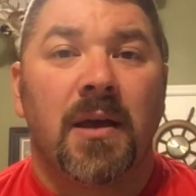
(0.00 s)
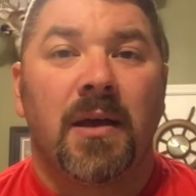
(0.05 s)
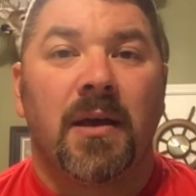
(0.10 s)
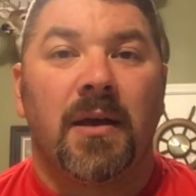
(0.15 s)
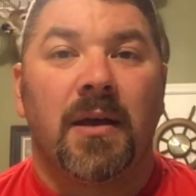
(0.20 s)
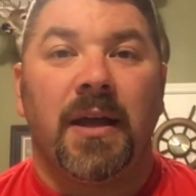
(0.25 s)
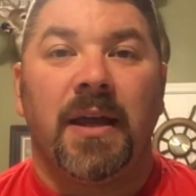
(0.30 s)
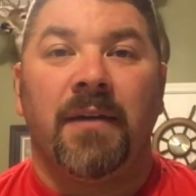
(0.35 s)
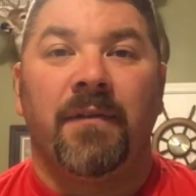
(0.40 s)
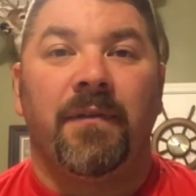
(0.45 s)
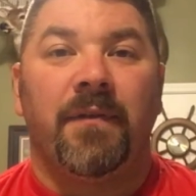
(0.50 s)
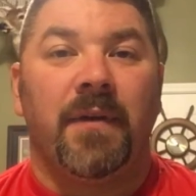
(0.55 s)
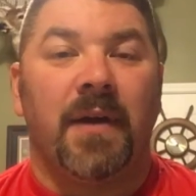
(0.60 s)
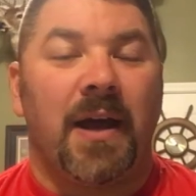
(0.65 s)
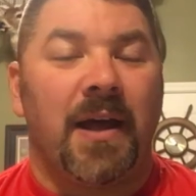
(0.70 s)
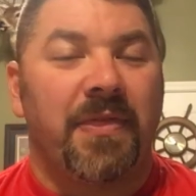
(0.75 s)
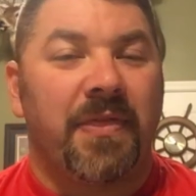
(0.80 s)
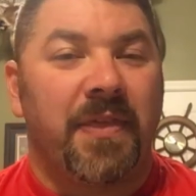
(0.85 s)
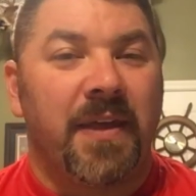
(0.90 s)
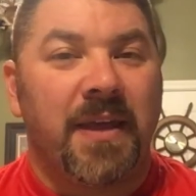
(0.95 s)
If
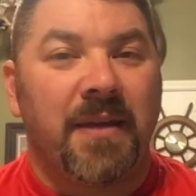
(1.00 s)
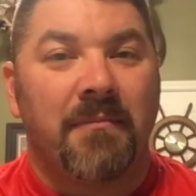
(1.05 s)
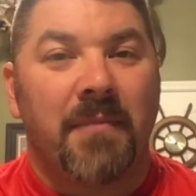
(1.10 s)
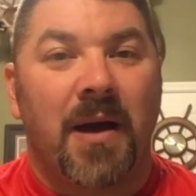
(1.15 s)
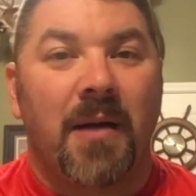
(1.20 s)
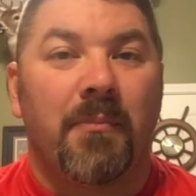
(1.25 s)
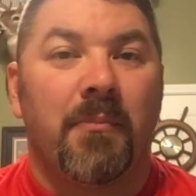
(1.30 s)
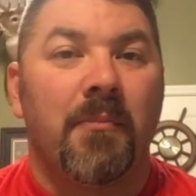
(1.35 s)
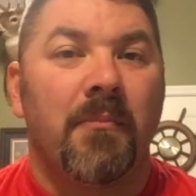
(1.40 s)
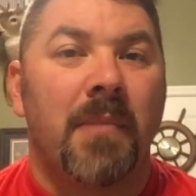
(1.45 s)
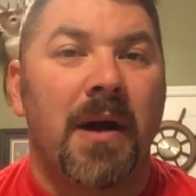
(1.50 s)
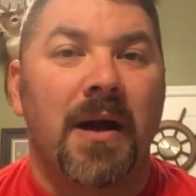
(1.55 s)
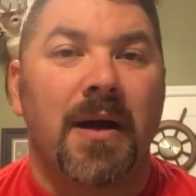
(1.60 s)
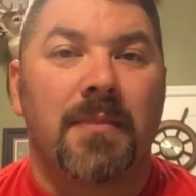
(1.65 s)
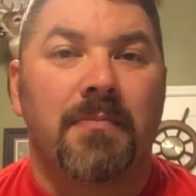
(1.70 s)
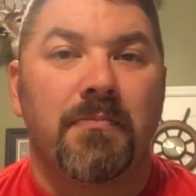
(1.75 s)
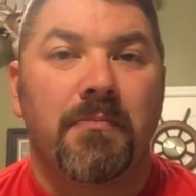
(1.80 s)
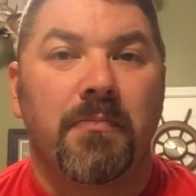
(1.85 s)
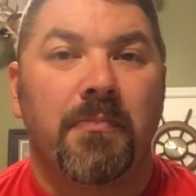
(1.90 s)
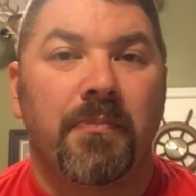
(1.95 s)
I think
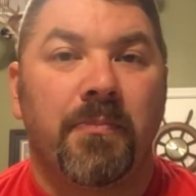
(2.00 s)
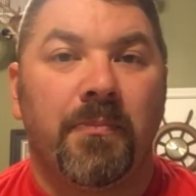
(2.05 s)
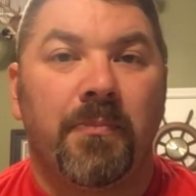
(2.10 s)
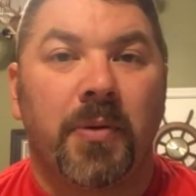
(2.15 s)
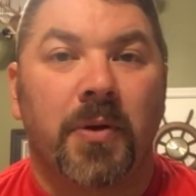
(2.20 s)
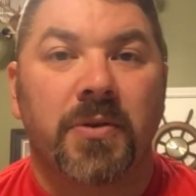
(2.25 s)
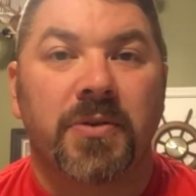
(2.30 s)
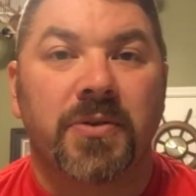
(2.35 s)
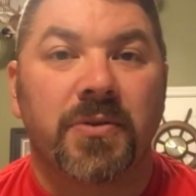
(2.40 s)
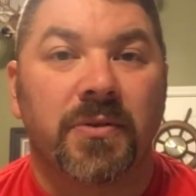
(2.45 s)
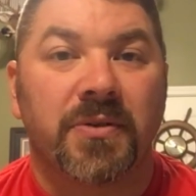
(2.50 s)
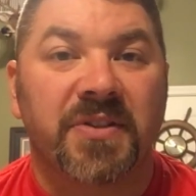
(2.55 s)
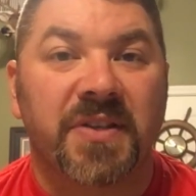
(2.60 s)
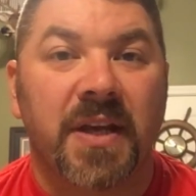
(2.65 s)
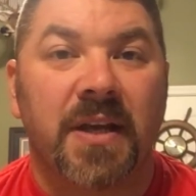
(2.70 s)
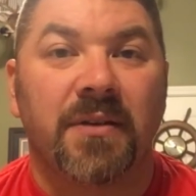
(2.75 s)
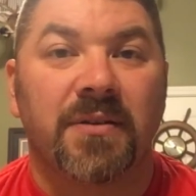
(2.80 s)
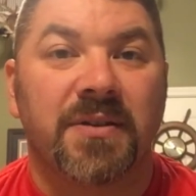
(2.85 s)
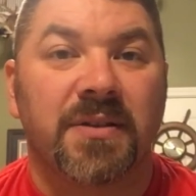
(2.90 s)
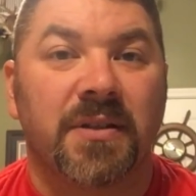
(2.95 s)
my personal
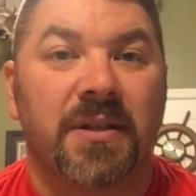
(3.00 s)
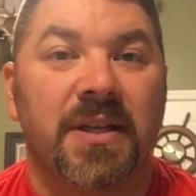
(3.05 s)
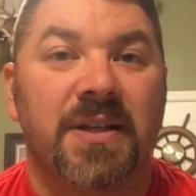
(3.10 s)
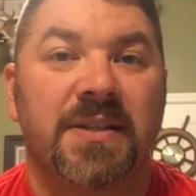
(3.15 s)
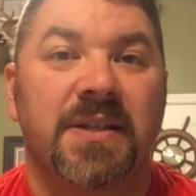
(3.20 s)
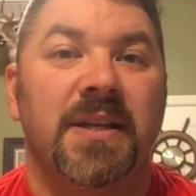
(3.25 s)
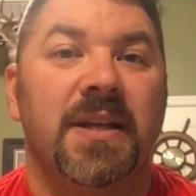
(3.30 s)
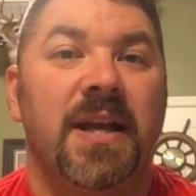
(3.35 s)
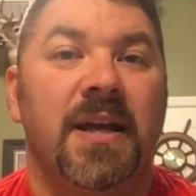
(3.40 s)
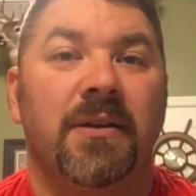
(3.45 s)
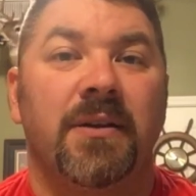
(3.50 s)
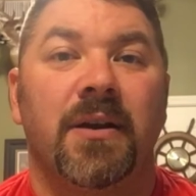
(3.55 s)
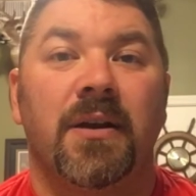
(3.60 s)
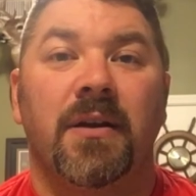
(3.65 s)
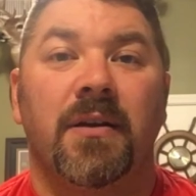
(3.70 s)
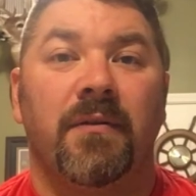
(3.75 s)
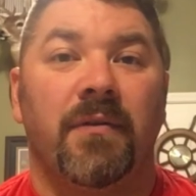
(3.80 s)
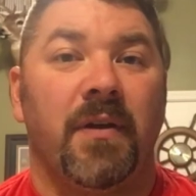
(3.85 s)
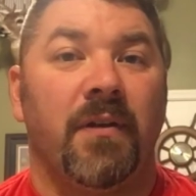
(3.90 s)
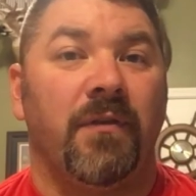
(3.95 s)
sales listed down
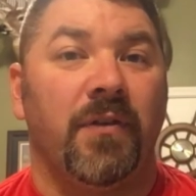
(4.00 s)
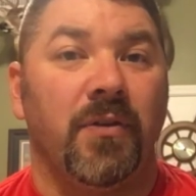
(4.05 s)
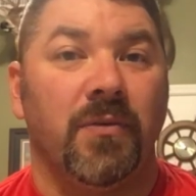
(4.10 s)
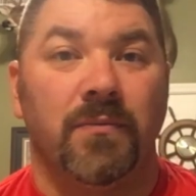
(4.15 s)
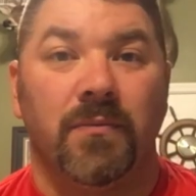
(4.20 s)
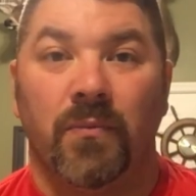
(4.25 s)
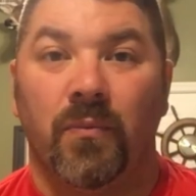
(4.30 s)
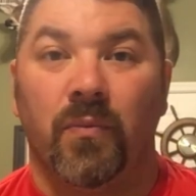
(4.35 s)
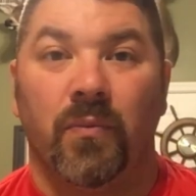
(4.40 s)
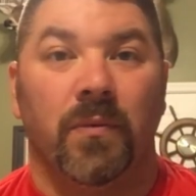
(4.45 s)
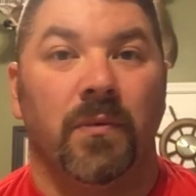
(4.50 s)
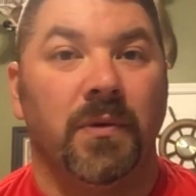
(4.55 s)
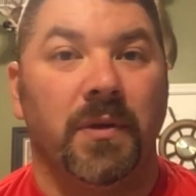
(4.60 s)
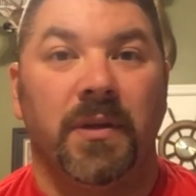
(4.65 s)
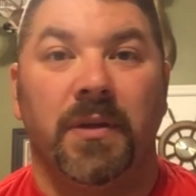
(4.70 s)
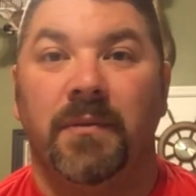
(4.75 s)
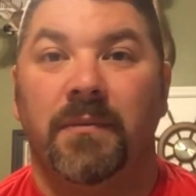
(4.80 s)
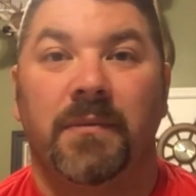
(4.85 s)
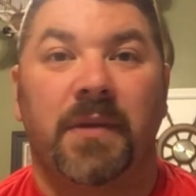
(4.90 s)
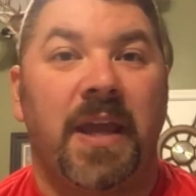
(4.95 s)
there. If
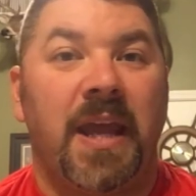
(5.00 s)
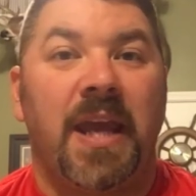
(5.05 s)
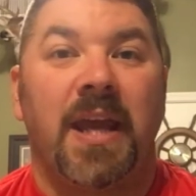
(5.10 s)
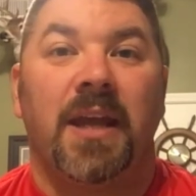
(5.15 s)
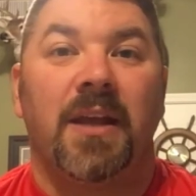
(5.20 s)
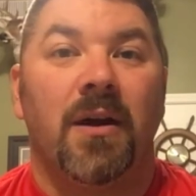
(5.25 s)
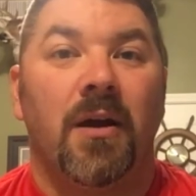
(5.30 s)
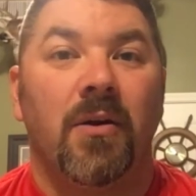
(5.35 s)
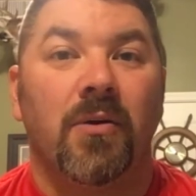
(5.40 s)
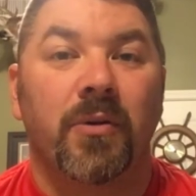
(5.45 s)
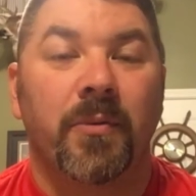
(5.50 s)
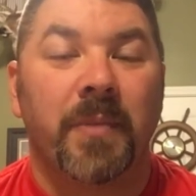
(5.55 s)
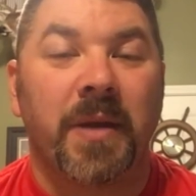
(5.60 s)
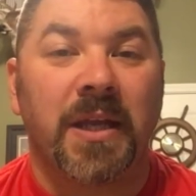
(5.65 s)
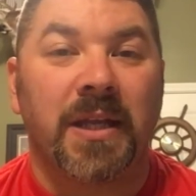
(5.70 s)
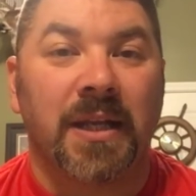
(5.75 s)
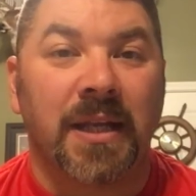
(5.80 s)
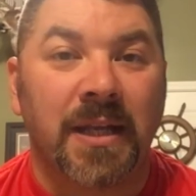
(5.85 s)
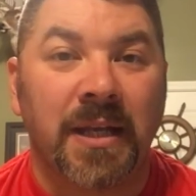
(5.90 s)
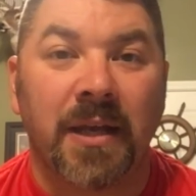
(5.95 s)
you can't get a hold of
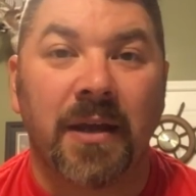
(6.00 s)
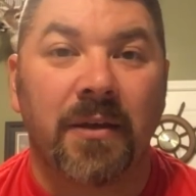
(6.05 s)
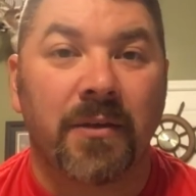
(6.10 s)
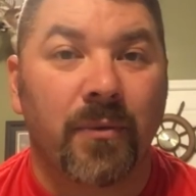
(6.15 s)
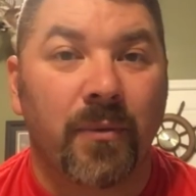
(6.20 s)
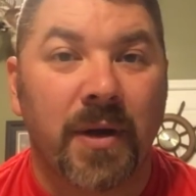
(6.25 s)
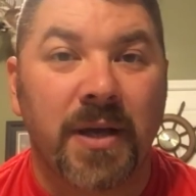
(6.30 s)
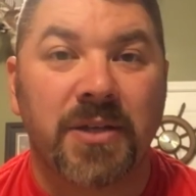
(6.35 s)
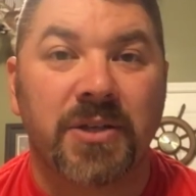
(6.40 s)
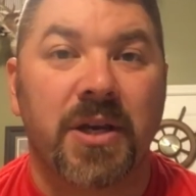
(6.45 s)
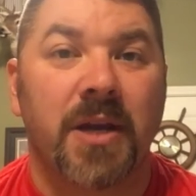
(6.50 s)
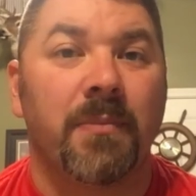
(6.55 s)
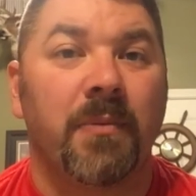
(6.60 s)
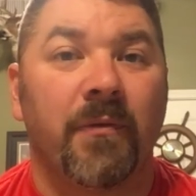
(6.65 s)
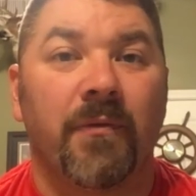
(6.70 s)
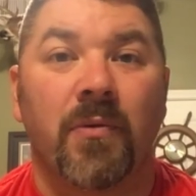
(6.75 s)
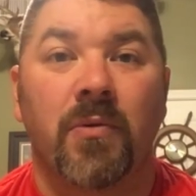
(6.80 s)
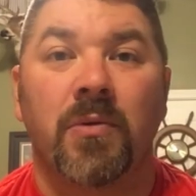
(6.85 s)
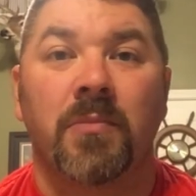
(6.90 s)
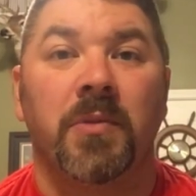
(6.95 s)
me in any other way, shape,
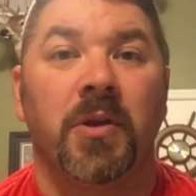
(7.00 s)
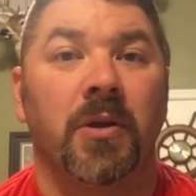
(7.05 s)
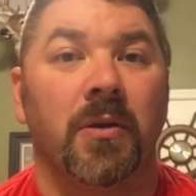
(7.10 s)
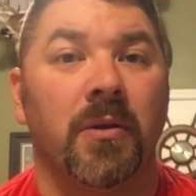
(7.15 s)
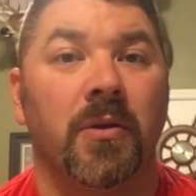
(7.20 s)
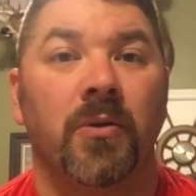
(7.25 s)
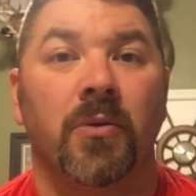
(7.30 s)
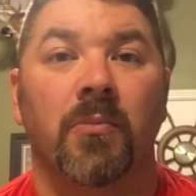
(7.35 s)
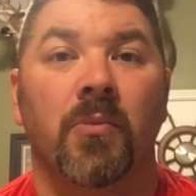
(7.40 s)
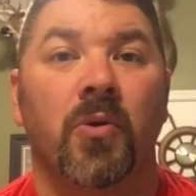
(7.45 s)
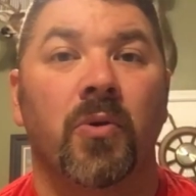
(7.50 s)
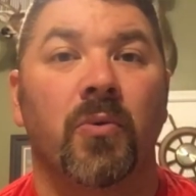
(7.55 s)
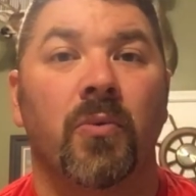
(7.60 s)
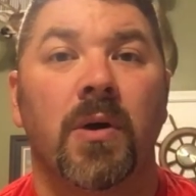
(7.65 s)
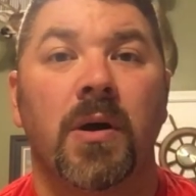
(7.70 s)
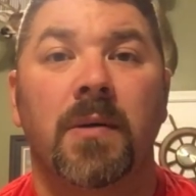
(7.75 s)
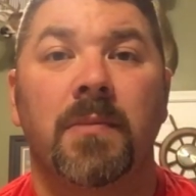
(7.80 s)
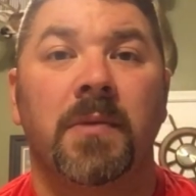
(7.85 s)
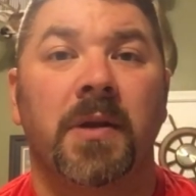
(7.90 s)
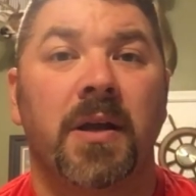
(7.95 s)
or form, you're more than
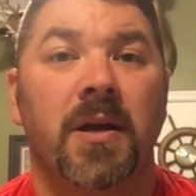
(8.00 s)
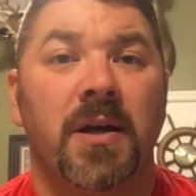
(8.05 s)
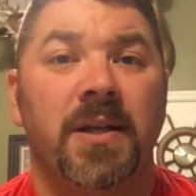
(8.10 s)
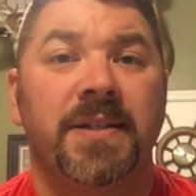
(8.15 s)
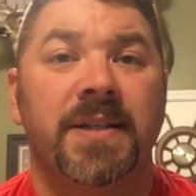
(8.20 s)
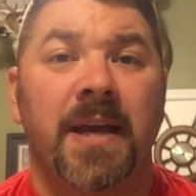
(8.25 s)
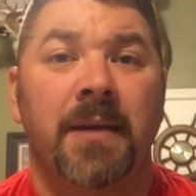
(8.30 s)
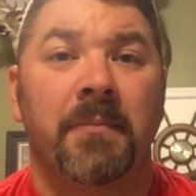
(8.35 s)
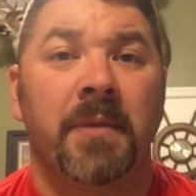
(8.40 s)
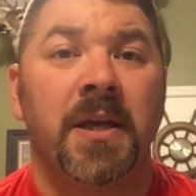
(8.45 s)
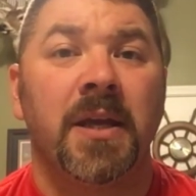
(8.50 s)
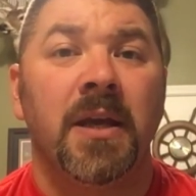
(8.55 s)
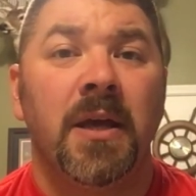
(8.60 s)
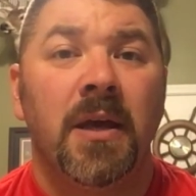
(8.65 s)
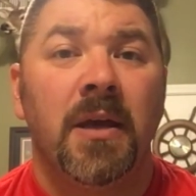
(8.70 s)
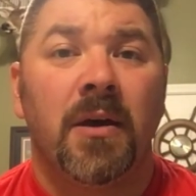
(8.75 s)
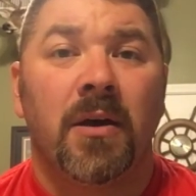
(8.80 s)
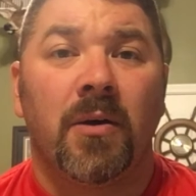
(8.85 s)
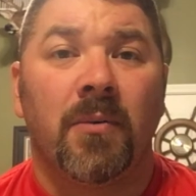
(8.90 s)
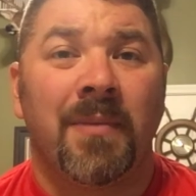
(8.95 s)
welcome to contact me
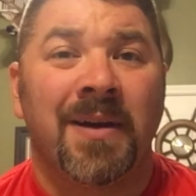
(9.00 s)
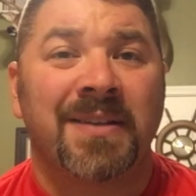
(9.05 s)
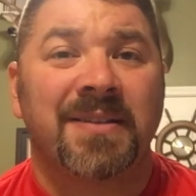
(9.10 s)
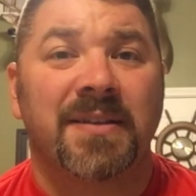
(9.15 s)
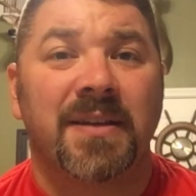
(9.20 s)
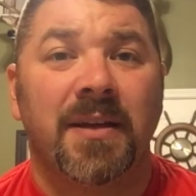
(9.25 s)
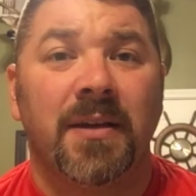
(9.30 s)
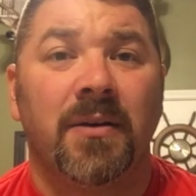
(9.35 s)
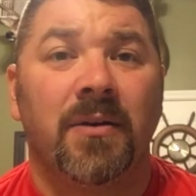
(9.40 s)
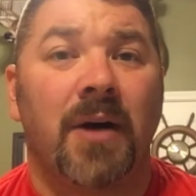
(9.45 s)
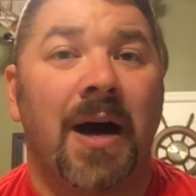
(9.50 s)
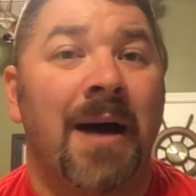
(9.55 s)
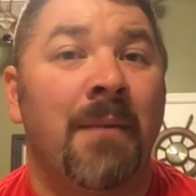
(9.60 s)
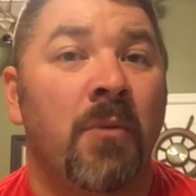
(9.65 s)
on my cell.